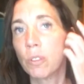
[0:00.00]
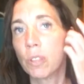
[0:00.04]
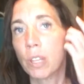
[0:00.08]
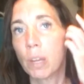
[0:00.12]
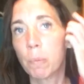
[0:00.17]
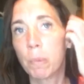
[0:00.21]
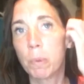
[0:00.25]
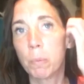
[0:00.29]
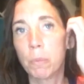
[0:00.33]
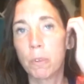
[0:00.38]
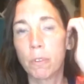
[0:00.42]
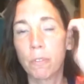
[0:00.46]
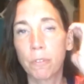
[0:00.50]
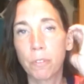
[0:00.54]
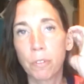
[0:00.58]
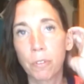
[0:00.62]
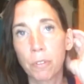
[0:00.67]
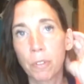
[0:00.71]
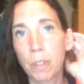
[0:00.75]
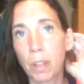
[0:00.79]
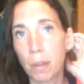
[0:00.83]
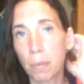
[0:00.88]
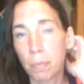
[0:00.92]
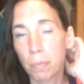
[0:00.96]
them and move through
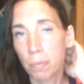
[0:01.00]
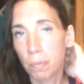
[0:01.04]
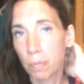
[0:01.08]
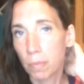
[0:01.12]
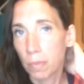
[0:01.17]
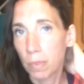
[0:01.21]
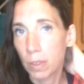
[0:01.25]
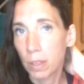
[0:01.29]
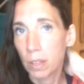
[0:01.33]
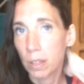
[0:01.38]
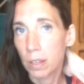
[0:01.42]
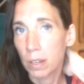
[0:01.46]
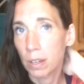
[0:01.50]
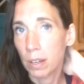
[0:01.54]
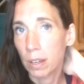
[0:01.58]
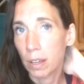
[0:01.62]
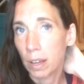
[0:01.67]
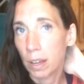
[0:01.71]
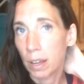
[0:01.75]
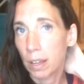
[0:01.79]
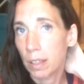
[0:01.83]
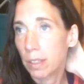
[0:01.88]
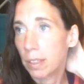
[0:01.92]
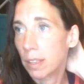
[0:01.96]
them. And
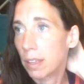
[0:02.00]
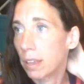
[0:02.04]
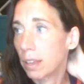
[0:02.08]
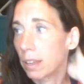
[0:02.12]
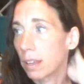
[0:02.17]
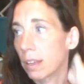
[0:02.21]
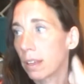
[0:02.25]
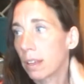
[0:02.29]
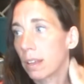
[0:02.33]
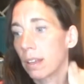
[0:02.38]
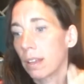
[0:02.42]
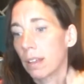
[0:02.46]
I think